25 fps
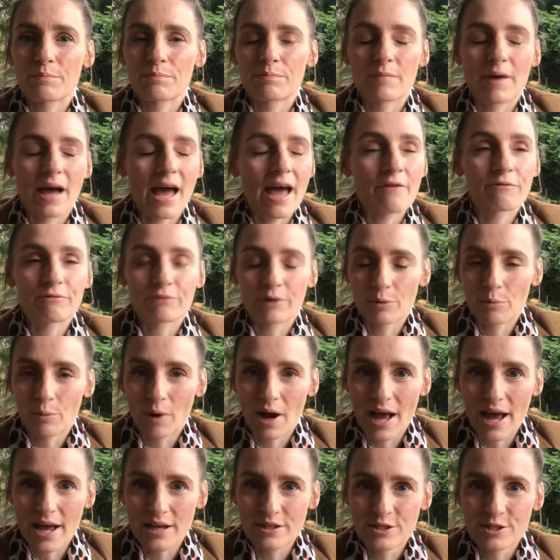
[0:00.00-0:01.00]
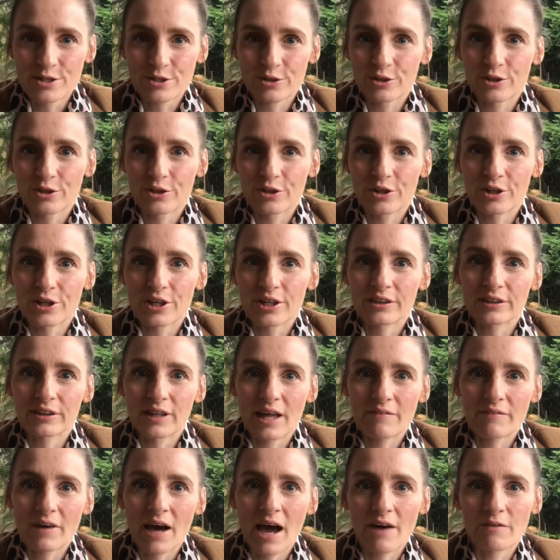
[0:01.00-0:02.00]
everywhere, so you'll
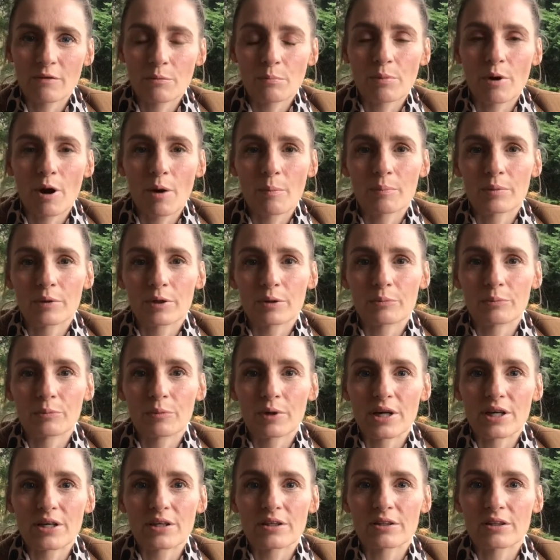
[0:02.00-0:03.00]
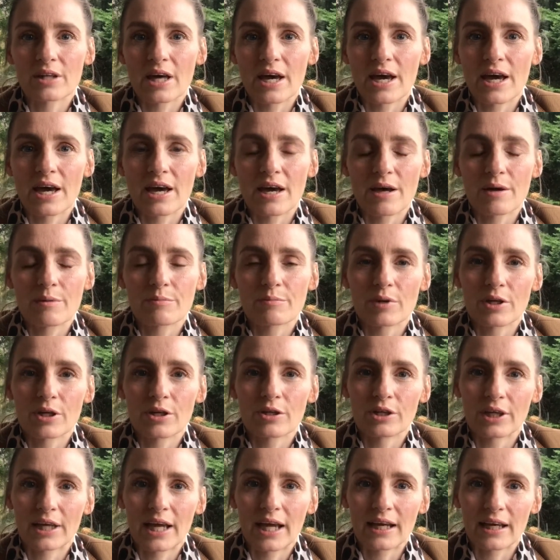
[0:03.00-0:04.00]
never have a problem with
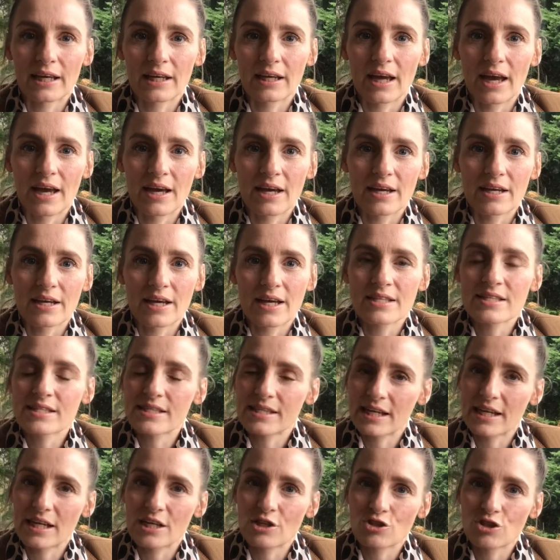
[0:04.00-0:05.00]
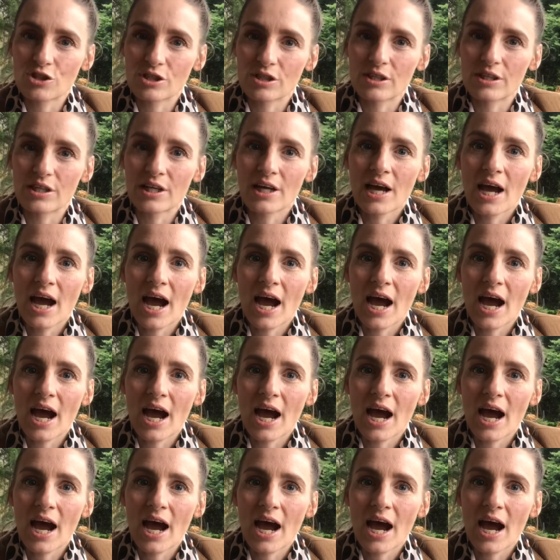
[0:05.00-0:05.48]
getting a station,